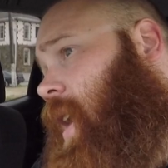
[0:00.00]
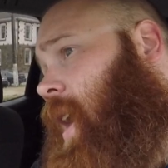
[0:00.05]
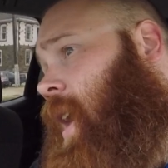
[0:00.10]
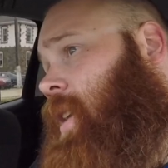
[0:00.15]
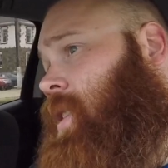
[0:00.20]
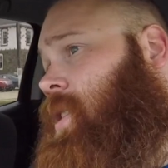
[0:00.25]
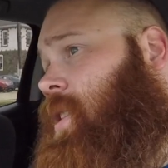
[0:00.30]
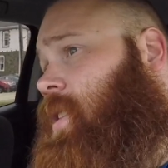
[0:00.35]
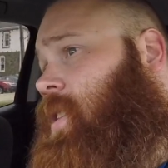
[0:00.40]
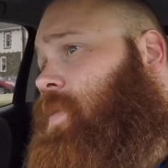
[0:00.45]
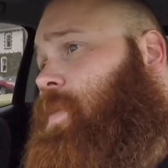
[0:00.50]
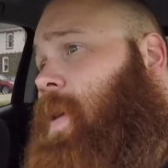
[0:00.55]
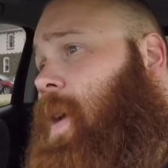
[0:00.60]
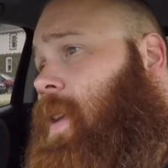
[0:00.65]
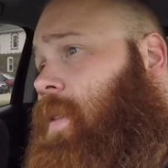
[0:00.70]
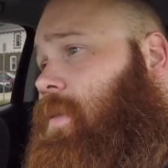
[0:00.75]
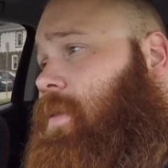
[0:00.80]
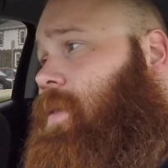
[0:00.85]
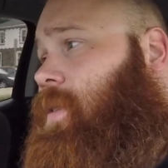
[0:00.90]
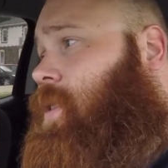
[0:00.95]
I just
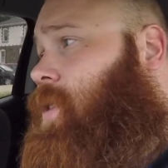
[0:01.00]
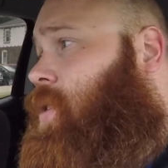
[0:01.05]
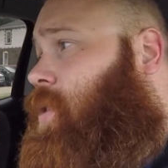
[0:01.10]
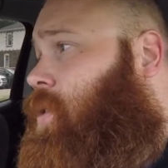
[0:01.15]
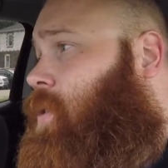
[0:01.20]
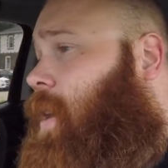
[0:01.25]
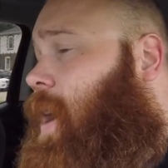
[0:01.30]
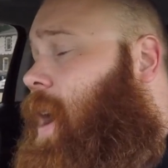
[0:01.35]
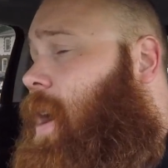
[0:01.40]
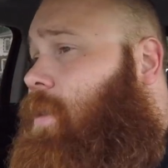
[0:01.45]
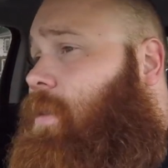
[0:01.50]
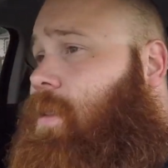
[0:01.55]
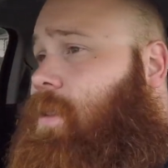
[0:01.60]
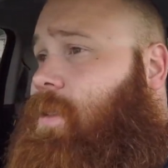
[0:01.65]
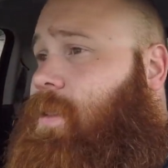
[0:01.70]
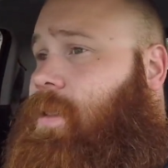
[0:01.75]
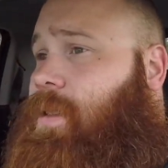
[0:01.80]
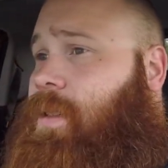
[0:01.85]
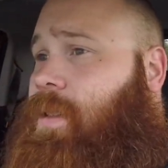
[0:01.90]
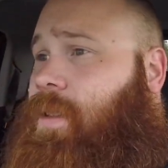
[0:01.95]
spent 2
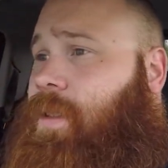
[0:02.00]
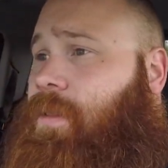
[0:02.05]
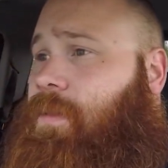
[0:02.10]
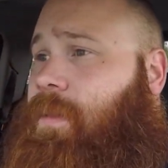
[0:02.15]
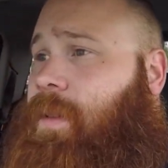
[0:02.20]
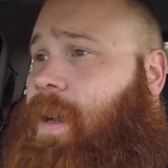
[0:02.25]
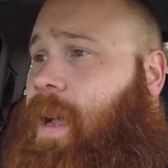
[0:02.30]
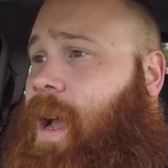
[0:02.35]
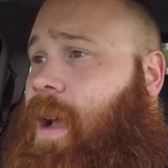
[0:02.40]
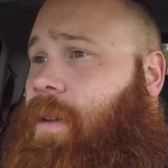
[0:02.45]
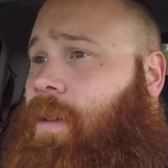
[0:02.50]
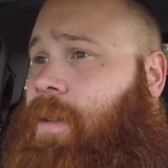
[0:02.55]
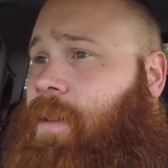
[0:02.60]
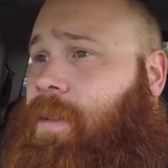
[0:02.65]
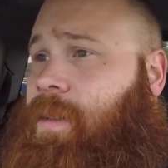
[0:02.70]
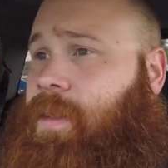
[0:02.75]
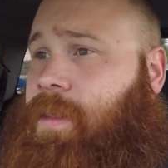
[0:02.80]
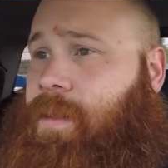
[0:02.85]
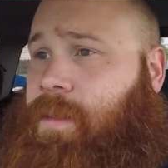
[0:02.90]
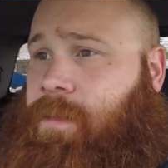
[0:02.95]
hours, 3
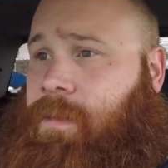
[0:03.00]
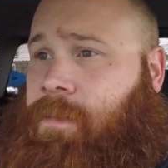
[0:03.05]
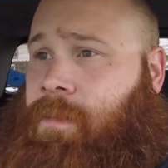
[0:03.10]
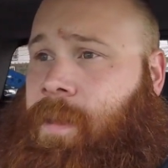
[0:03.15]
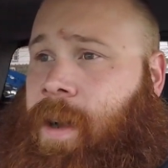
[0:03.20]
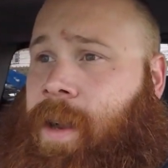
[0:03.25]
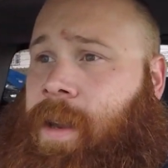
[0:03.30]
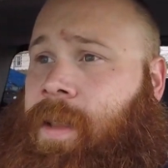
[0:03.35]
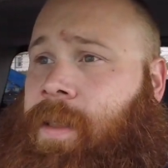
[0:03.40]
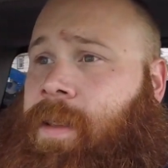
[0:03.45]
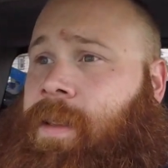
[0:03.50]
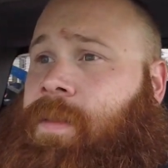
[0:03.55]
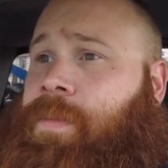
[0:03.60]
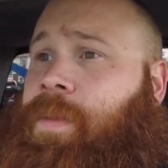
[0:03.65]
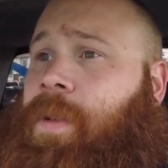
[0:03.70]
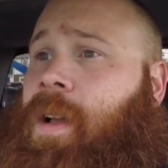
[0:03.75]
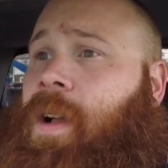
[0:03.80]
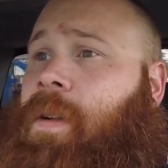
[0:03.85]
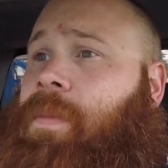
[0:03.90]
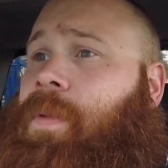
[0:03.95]
hours writing this
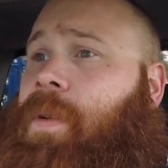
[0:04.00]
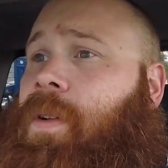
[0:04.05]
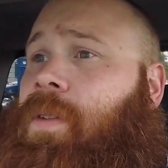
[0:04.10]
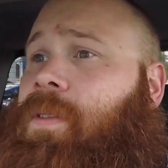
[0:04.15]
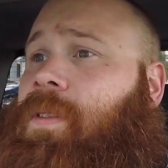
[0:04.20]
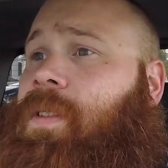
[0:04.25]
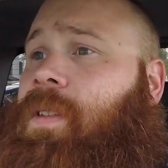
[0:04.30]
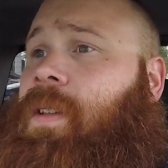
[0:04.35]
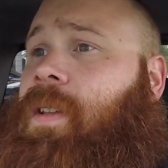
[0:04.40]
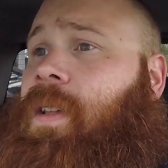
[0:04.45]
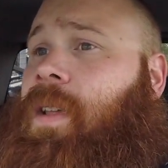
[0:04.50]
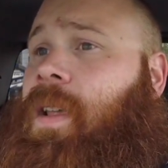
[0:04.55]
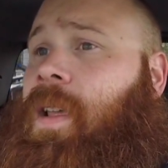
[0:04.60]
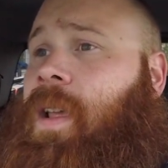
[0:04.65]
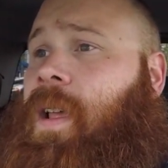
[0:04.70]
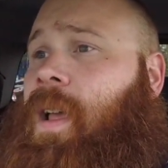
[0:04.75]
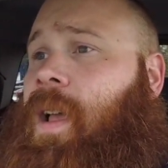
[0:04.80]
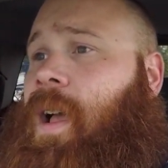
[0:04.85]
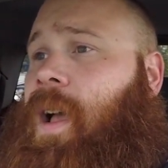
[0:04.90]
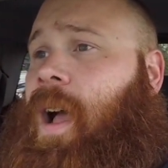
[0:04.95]
blog post.
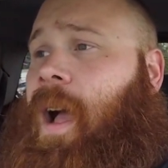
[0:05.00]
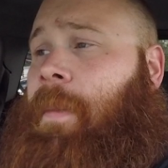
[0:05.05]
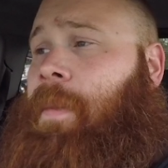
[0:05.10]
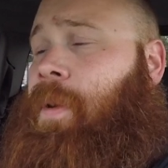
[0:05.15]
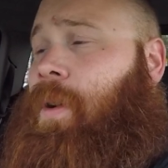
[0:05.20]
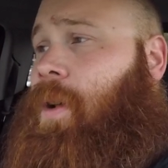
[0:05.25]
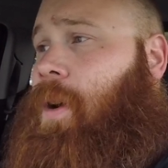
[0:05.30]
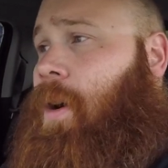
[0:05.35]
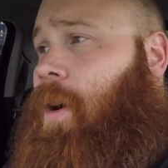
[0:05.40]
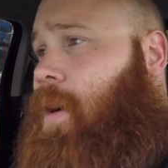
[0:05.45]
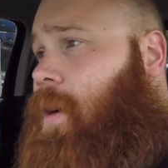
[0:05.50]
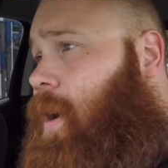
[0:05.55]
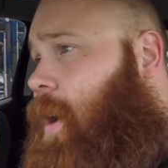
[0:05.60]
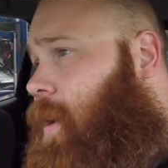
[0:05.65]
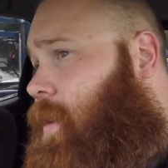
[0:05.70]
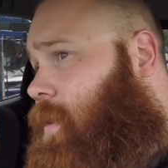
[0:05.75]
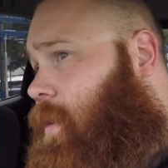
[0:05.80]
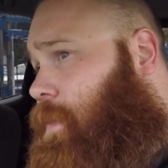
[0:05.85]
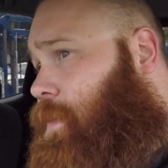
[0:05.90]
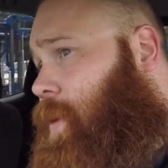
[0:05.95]
I put all
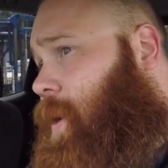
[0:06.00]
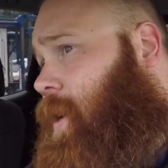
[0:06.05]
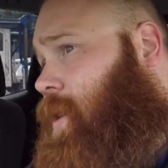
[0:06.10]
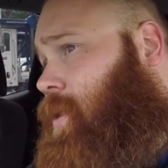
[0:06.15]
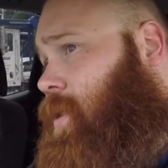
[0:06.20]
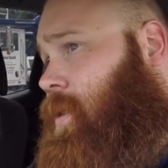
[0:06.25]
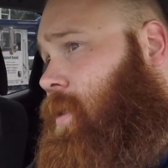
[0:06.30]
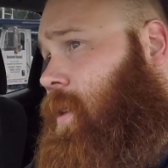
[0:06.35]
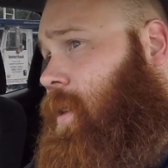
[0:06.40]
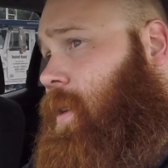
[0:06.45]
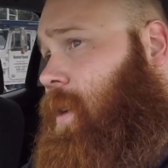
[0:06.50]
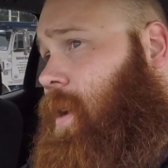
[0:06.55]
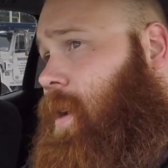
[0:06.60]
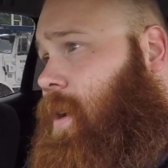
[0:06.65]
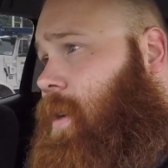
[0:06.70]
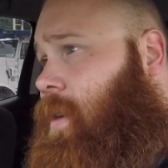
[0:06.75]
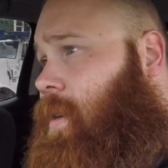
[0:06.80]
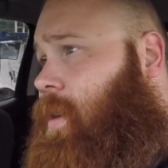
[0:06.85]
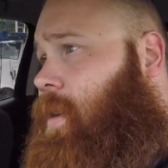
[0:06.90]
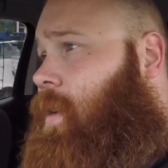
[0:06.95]
kinds of pictures in
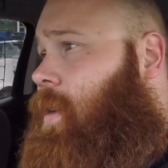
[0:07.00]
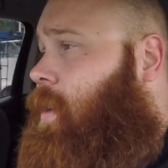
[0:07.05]
there.